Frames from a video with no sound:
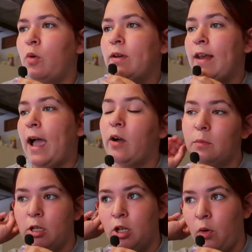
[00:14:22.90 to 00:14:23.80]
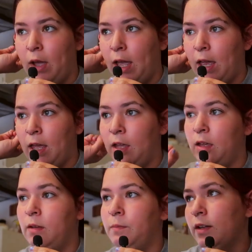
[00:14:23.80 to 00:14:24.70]
now I'm going to go ahead
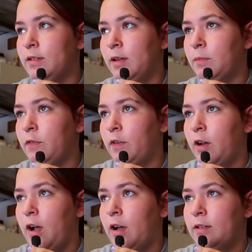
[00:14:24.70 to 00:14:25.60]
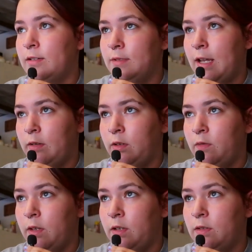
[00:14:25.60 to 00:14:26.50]
and attempt to figure out how to download
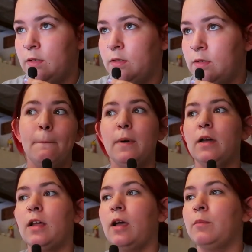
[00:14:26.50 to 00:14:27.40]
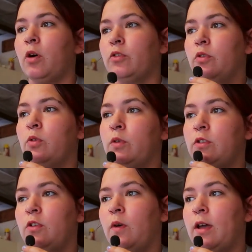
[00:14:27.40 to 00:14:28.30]
this. But I'm also going to
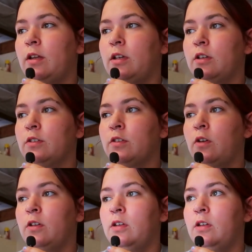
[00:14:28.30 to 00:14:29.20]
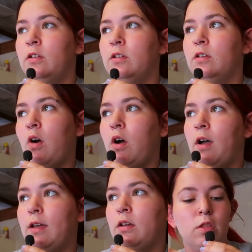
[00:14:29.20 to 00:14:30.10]
go ahead and get started
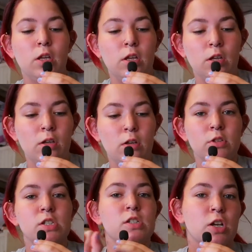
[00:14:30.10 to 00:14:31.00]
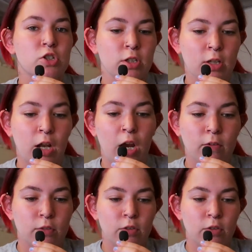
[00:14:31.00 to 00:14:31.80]
on the discussion that I have to